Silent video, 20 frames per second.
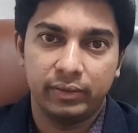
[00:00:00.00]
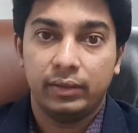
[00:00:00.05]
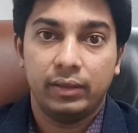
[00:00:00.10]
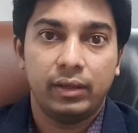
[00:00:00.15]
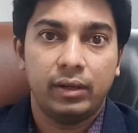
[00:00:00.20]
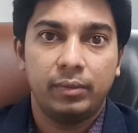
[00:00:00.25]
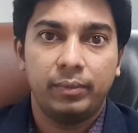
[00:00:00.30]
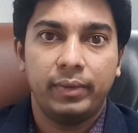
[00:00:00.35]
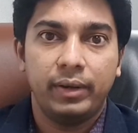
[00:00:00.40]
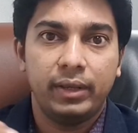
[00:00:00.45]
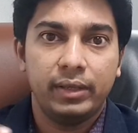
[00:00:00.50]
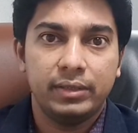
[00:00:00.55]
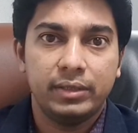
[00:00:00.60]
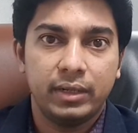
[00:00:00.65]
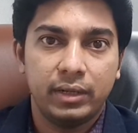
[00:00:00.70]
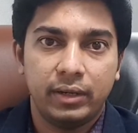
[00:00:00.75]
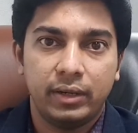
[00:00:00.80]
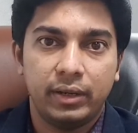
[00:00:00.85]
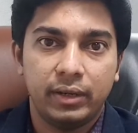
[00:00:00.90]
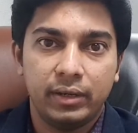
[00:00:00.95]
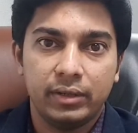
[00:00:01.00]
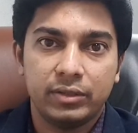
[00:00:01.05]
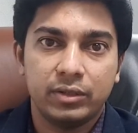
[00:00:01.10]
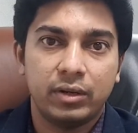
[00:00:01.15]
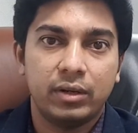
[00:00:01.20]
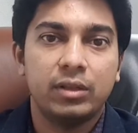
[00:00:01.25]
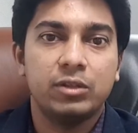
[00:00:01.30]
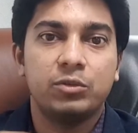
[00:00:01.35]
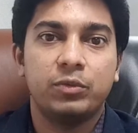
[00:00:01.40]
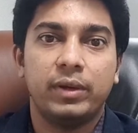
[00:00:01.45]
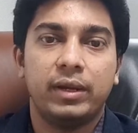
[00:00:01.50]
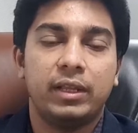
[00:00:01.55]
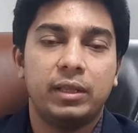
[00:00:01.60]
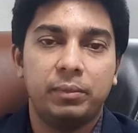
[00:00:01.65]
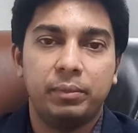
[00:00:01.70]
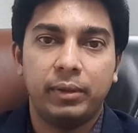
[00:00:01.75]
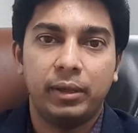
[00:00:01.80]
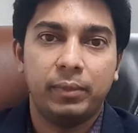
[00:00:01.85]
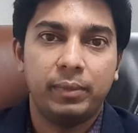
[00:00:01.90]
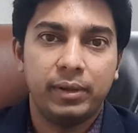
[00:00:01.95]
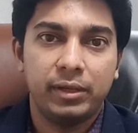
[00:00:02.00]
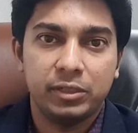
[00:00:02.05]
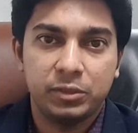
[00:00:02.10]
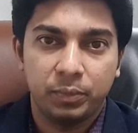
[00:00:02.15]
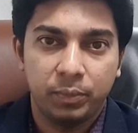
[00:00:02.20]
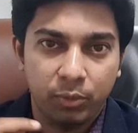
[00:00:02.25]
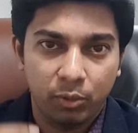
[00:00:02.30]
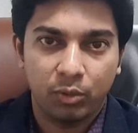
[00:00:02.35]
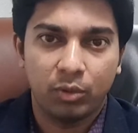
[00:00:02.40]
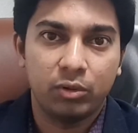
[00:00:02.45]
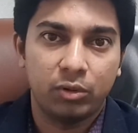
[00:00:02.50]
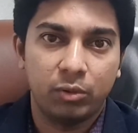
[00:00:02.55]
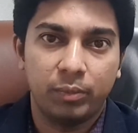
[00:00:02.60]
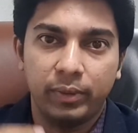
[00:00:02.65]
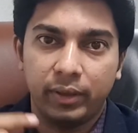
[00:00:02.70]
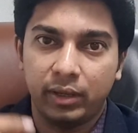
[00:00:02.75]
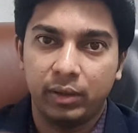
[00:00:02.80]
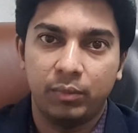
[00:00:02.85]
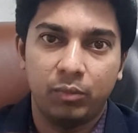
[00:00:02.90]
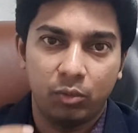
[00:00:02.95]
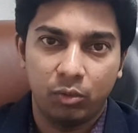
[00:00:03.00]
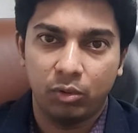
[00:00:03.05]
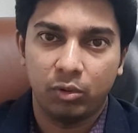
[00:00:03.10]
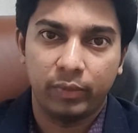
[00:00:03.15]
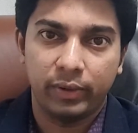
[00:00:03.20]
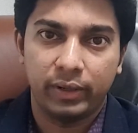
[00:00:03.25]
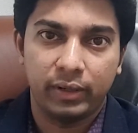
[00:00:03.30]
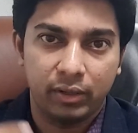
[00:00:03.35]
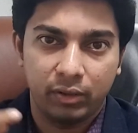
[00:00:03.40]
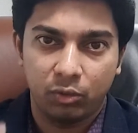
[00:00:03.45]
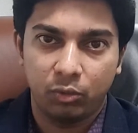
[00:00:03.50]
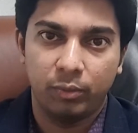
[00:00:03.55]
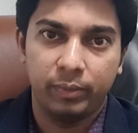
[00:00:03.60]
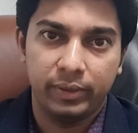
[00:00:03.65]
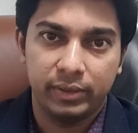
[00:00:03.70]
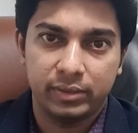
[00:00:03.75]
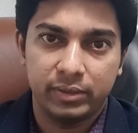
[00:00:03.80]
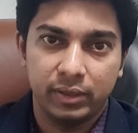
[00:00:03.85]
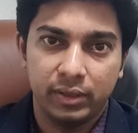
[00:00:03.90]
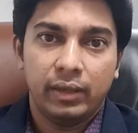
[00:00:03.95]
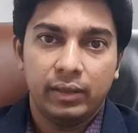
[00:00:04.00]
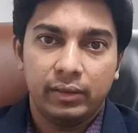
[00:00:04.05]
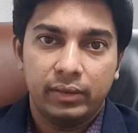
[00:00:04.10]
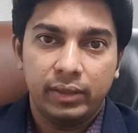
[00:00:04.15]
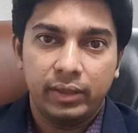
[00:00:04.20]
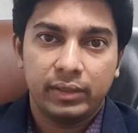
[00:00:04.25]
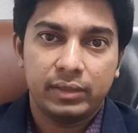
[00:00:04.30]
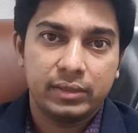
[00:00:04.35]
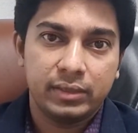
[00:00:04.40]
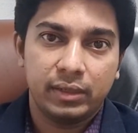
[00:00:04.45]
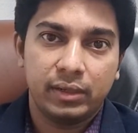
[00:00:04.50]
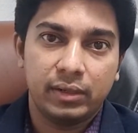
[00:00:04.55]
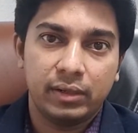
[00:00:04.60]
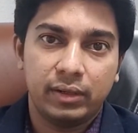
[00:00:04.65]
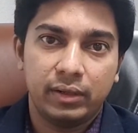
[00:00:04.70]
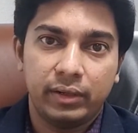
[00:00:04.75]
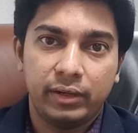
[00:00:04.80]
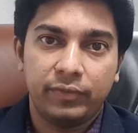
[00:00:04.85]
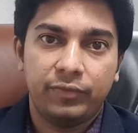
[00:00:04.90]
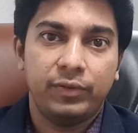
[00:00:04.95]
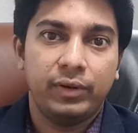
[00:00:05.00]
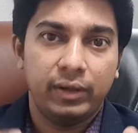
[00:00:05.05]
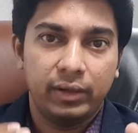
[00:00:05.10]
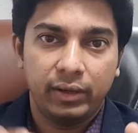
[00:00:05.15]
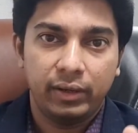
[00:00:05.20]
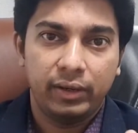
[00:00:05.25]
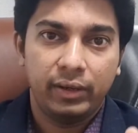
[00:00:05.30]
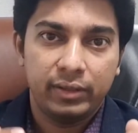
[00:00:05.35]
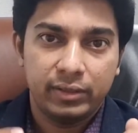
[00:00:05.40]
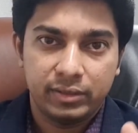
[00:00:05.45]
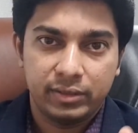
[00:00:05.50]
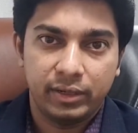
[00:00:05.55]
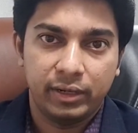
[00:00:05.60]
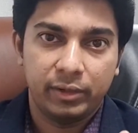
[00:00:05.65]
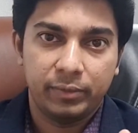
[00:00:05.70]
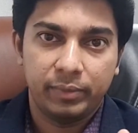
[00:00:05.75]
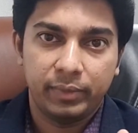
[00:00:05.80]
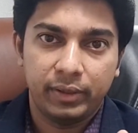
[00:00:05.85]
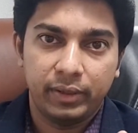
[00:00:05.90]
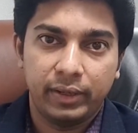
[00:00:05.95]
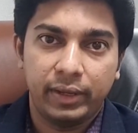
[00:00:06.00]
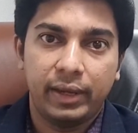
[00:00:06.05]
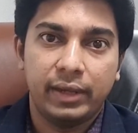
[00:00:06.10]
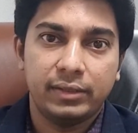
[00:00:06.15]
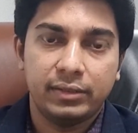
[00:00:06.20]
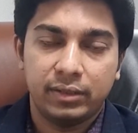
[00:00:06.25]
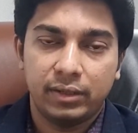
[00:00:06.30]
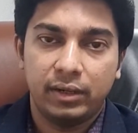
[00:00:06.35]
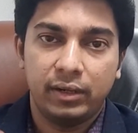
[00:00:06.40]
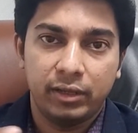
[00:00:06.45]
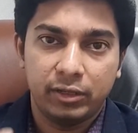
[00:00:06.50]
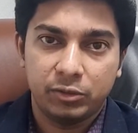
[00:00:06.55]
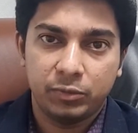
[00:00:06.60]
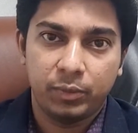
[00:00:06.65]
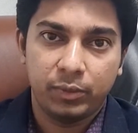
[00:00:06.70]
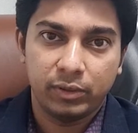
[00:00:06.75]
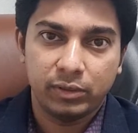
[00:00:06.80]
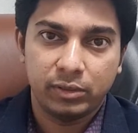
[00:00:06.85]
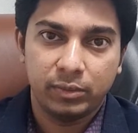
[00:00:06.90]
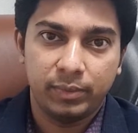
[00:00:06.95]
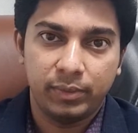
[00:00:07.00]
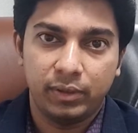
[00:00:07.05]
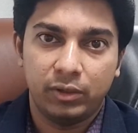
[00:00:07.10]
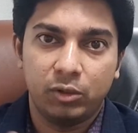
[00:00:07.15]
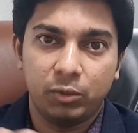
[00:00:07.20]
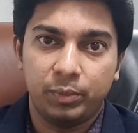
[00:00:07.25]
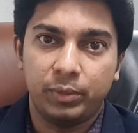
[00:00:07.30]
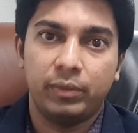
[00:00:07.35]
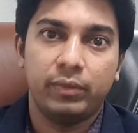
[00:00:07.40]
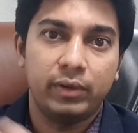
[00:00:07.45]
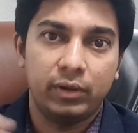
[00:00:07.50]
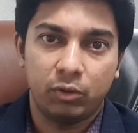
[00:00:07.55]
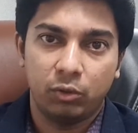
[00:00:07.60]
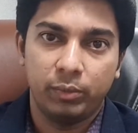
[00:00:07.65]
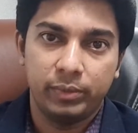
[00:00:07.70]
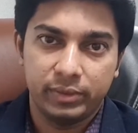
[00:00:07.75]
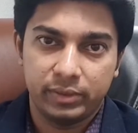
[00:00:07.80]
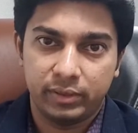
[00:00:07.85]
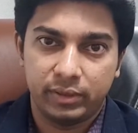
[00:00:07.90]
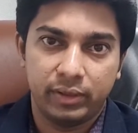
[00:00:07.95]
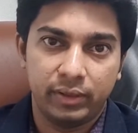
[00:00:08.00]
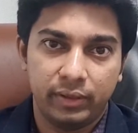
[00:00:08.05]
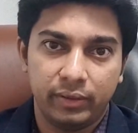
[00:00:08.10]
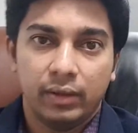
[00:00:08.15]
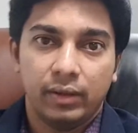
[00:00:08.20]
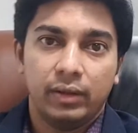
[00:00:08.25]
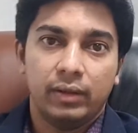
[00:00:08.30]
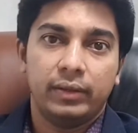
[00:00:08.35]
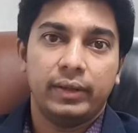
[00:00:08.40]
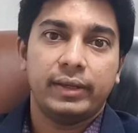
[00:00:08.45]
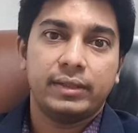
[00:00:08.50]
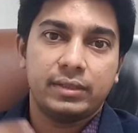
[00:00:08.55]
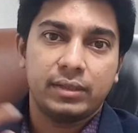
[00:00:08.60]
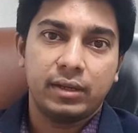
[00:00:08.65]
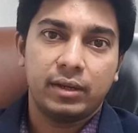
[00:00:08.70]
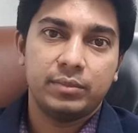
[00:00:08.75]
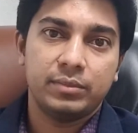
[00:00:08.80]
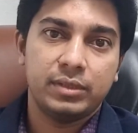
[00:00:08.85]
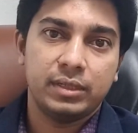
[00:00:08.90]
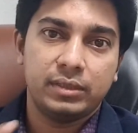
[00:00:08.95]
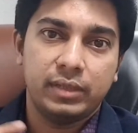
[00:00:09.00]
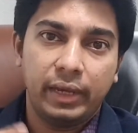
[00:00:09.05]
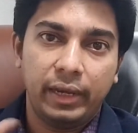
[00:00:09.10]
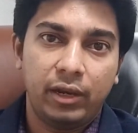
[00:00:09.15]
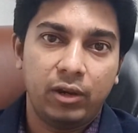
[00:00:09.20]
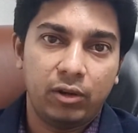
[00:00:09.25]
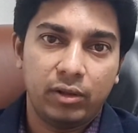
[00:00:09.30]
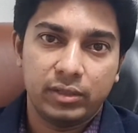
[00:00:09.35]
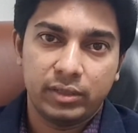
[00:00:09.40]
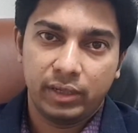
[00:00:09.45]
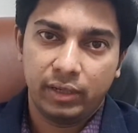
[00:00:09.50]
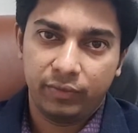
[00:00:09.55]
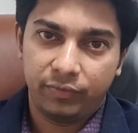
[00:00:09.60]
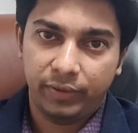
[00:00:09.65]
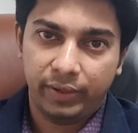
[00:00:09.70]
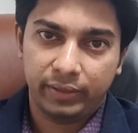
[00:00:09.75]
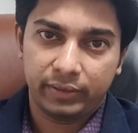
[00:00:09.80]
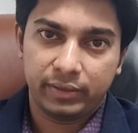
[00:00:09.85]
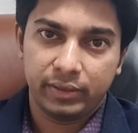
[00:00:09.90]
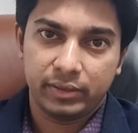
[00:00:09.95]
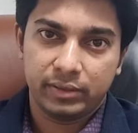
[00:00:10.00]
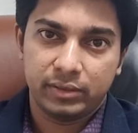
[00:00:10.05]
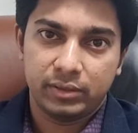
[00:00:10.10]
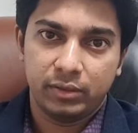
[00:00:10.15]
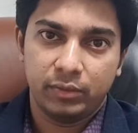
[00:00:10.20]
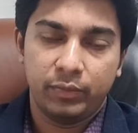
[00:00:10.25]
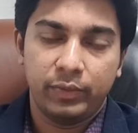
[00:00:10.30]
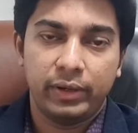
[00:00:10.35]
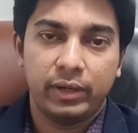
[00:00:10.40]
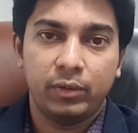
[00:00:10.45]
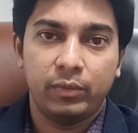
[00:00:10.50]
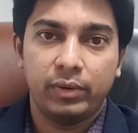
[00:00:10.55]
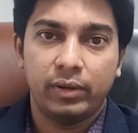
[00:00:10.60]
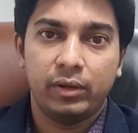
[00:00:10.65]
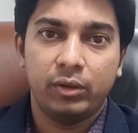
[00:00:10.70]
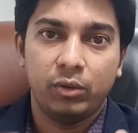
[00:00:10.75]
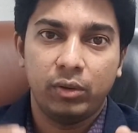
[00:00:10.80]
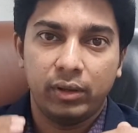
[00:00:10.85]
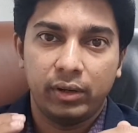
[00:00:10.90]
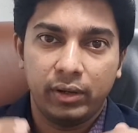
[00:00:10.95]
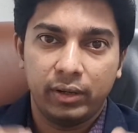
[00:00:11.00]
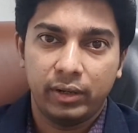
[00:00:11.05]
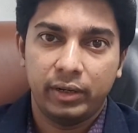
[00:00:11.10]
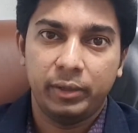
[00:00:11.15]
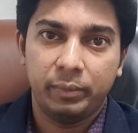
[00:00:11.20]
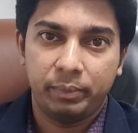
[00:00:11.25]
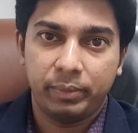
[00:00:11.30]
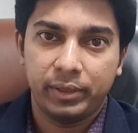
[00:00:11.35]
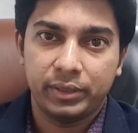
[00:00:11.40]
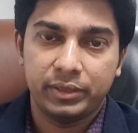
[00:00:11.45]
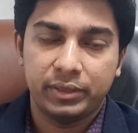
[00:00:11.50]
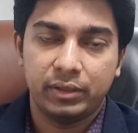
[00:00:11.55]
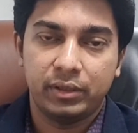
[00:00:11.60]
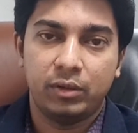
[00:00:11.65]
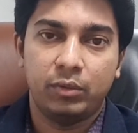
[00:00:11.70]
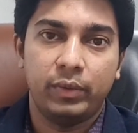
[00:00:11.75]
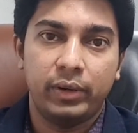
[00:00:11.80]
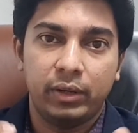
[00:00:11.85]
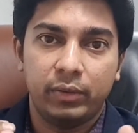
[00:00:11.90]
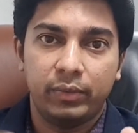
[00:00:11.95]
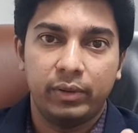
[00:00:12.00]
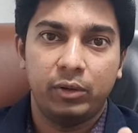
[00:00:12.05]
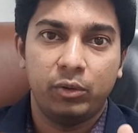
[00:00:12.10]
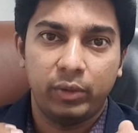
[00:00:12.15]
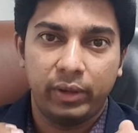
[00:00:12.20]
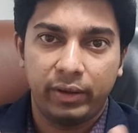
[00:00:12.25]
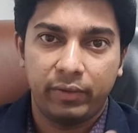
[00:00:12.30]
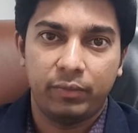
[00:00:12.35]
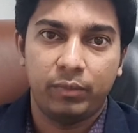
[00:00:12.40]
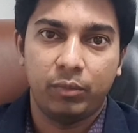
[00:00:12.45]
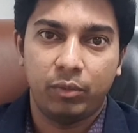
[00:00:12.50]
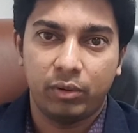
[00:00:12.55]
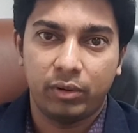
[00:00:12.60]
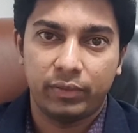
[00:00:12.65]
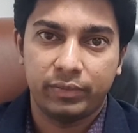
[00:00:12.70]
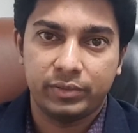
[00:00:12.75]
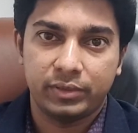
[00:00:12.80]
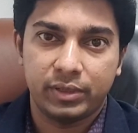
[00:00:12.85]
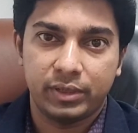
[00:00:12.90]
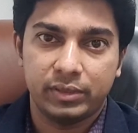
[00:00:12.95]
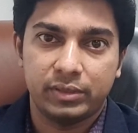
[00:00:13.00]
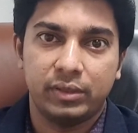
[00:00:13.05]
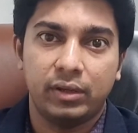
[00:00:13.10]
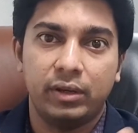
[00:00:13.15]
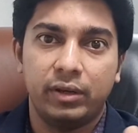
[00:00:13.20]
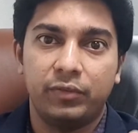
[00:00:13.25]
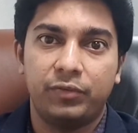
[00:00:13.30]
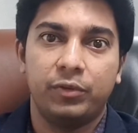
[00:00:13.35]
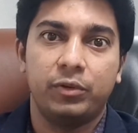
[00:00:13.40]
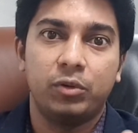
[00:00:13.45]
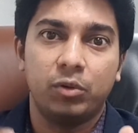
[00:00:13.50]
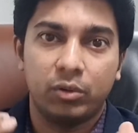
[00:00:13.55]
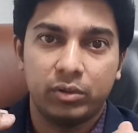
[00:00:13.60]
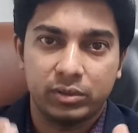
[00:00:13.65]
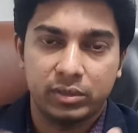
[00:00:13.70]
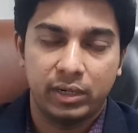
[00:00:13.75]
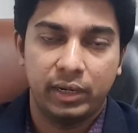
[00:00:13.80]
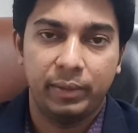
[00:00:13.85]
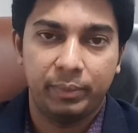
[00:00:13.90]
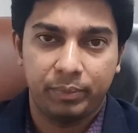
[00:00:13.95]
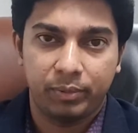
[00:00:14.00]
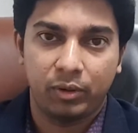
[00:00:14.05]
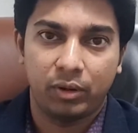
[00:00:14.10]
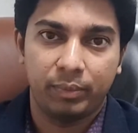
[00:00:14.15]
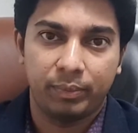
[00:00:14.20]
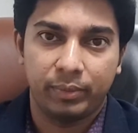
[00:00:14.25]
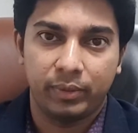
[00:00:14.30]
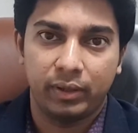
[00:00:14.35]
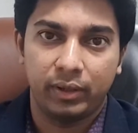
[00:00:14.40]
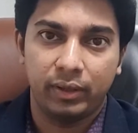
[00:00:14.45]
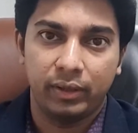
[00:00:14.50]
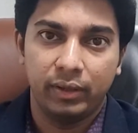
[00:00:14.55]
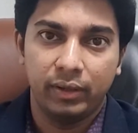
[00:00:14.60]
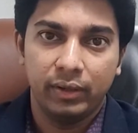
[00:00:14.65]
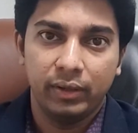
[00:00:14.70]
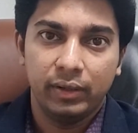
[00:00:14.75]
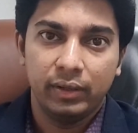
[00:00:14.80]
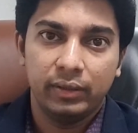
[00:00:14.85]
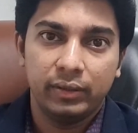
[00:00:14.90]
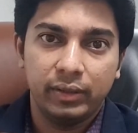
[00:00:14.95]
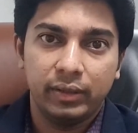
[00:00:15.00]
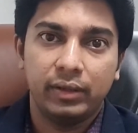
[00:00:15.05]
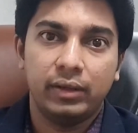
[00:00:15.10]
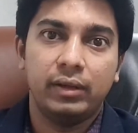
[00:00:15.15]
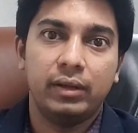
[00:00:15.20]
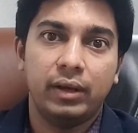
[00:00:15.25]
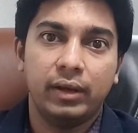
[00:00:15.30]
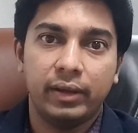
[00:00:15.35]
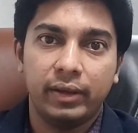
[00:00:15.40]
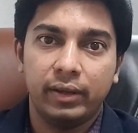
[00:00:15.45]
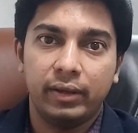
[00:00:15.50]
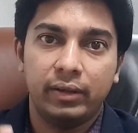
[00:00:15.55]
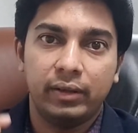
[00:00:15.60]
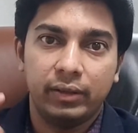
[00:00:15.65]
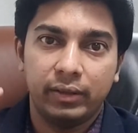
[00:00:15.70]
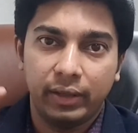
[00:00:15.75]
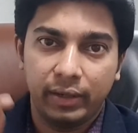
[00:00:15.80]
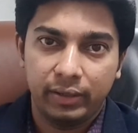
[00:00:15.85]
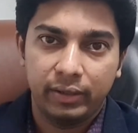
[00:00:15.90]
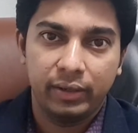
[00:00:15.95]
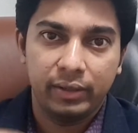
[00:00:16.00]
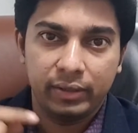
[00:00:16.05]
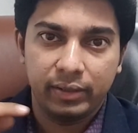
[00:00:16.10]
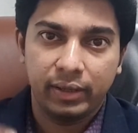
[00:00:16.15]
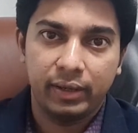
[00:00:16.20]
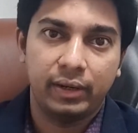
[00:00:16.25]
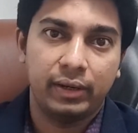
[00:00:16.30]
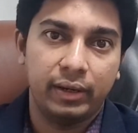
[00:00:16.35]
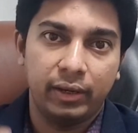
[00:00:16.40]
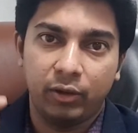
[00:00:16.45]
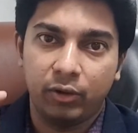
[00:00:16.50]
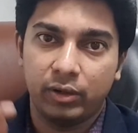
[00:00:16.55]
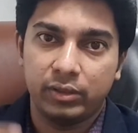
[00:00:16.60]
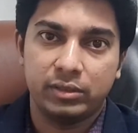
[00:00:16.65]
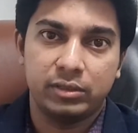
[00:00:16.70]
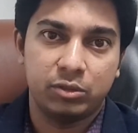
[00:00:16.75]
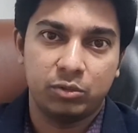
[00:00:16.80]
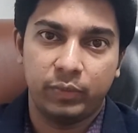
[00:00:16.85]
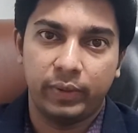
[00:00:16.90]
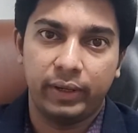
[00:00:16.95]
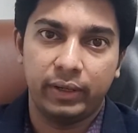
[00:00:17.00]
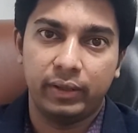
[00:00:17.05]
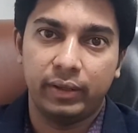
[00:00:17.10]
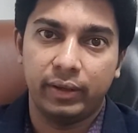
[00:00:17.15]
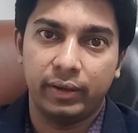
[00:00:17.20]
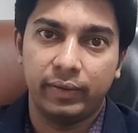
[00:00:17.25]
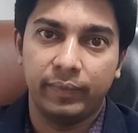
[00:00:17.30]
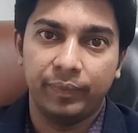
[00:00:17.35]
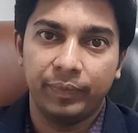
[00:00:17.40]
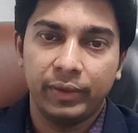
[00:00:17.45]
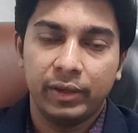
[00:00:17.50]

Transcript: There are many genetic disorders where the baby is prone to become overweight or obese. These children definitely needs treatment as early as possible to prevent obesity. Next comes the psychological factors. Whenever you are in a depression or whenever you have more of stress or if you don't sleep properly, then again that indirectly causes weight gain.